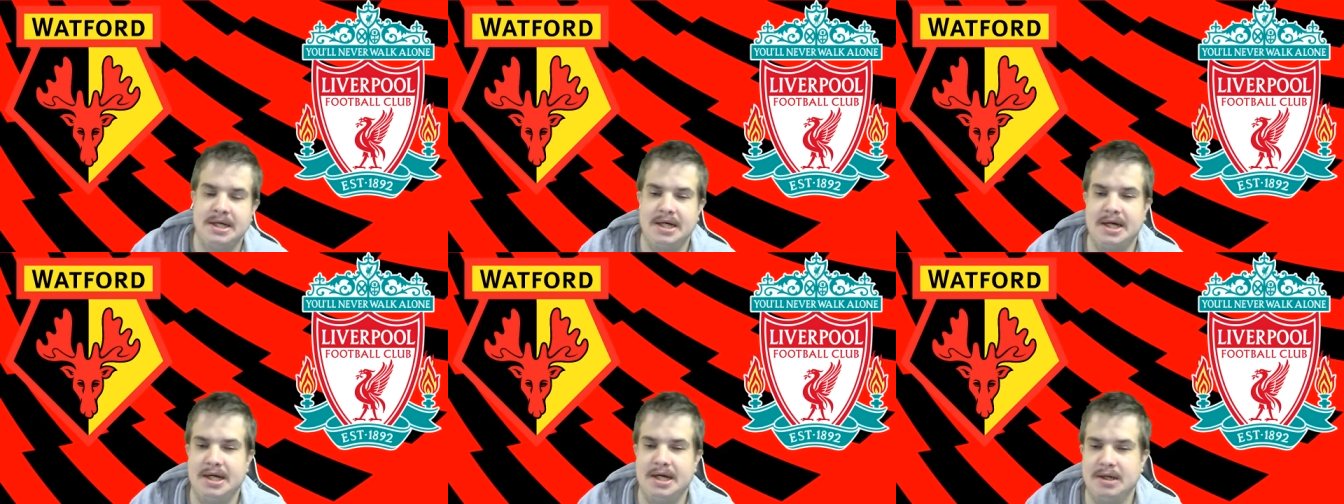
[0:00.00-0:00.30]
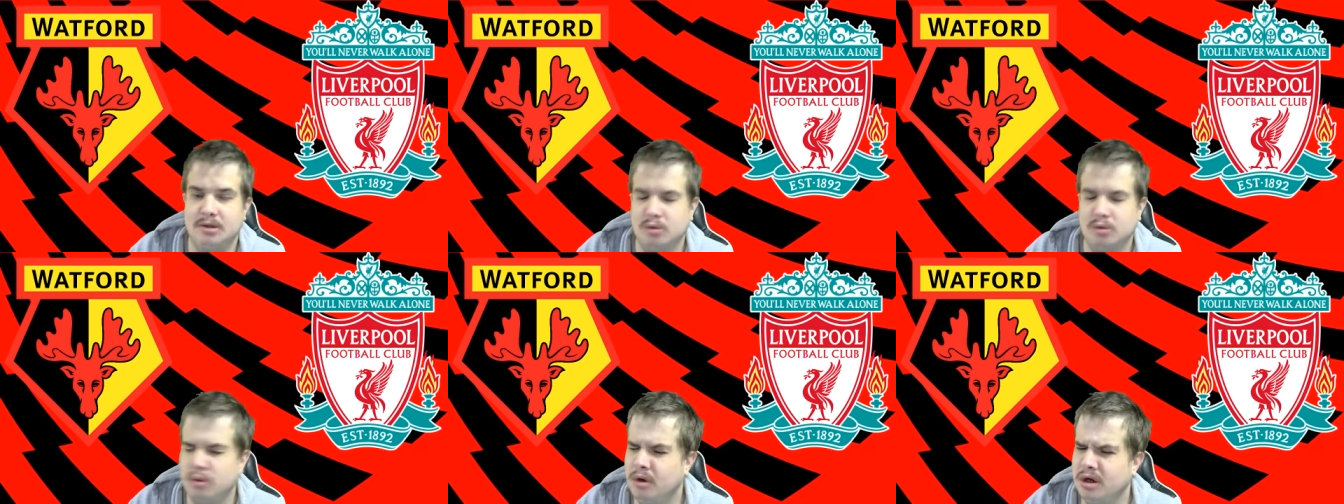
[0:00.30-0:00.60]

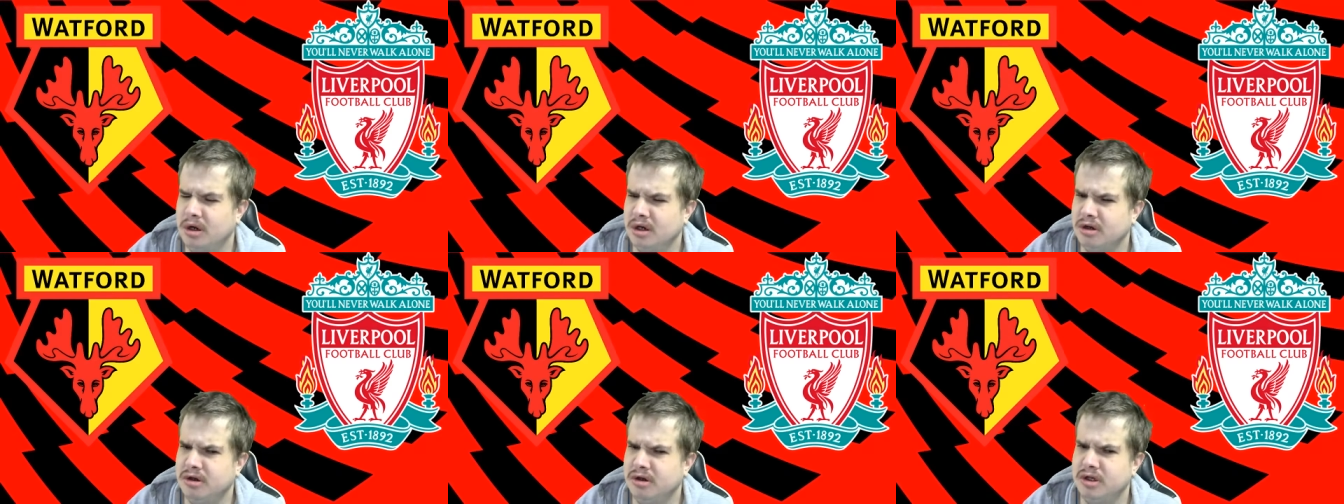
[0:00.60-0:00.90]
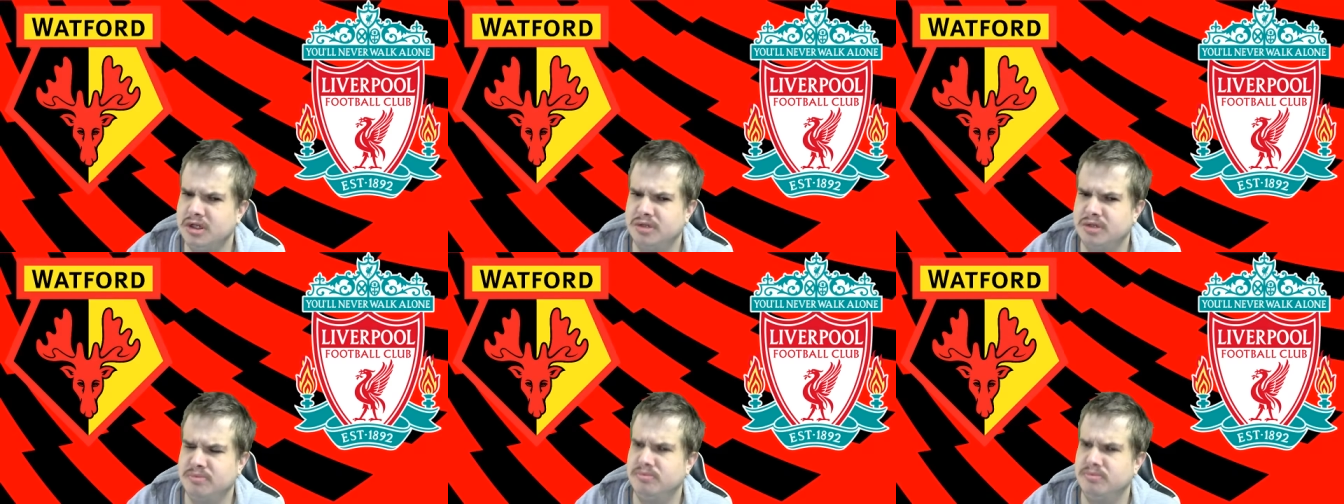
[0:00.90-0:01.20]
Uh, quite
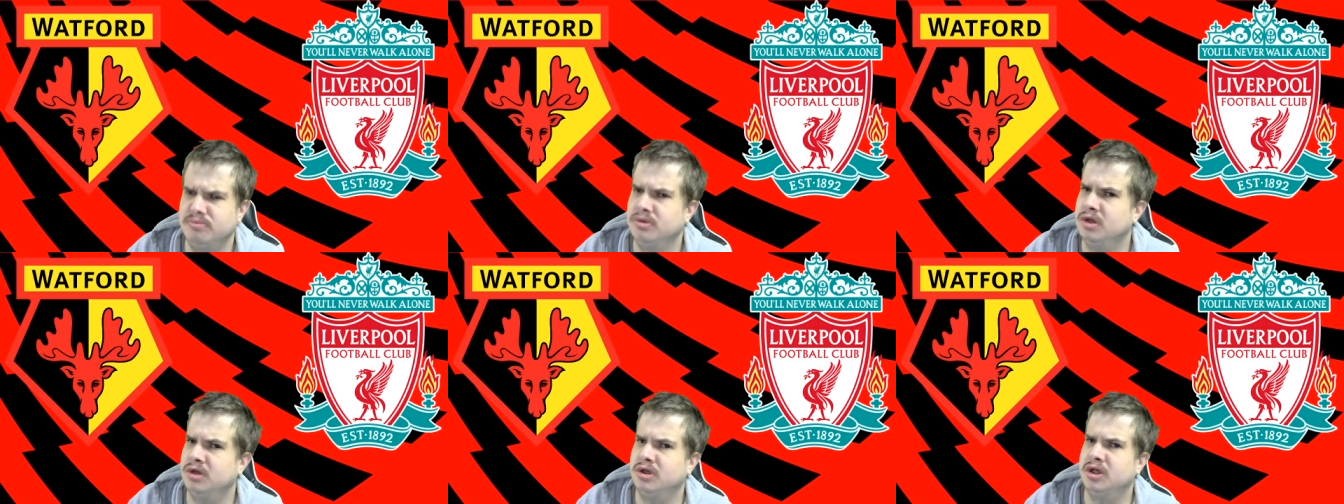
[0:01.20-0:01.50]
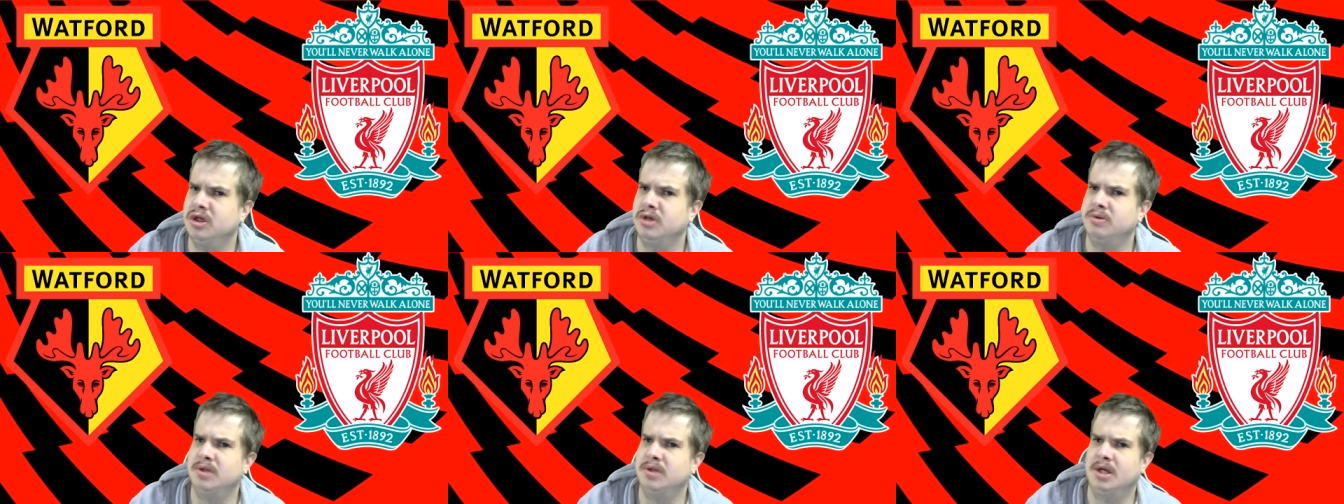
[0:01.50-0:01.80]
good
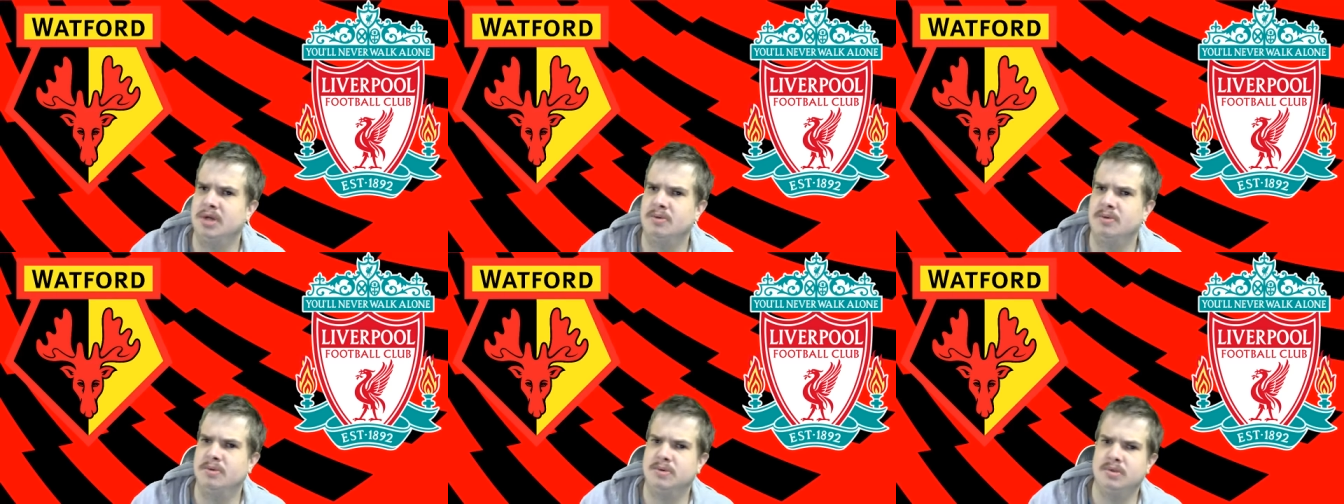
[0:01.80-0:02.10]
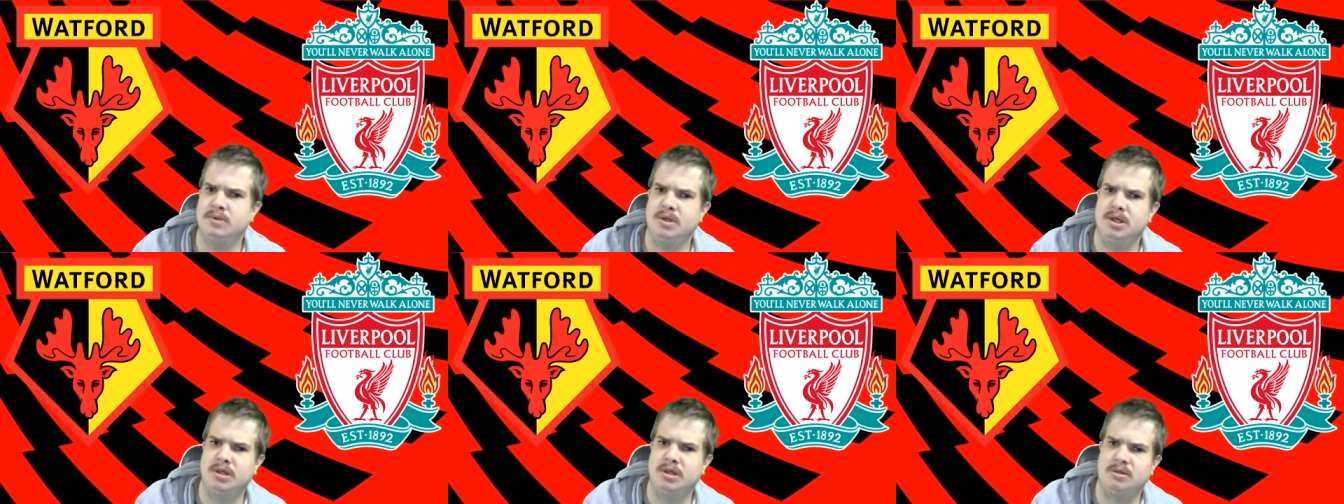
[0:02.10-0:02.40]
YouTube channel as
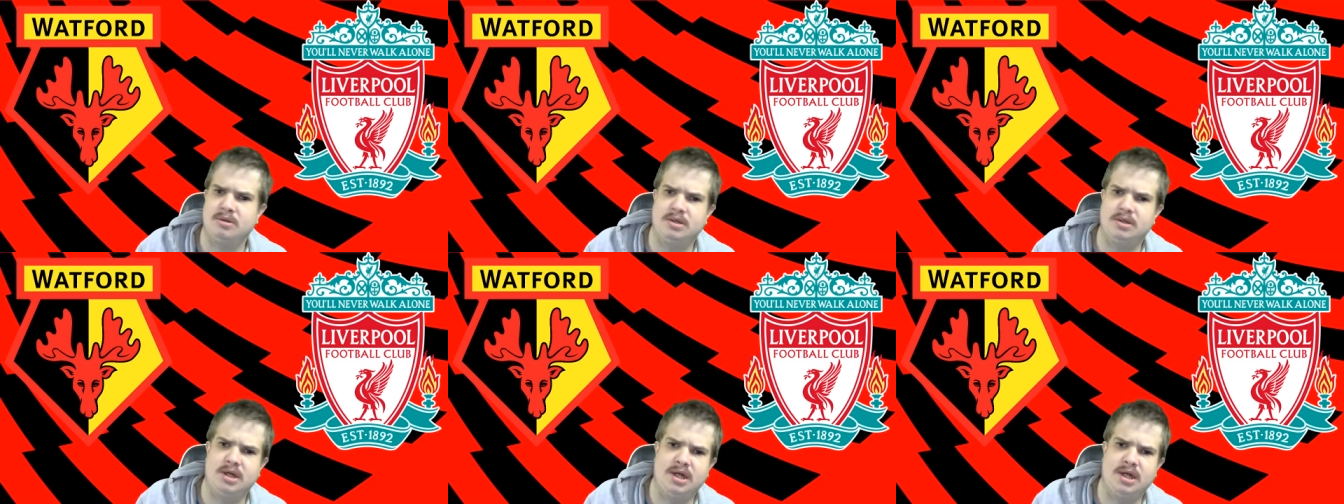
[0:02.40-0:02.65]
well.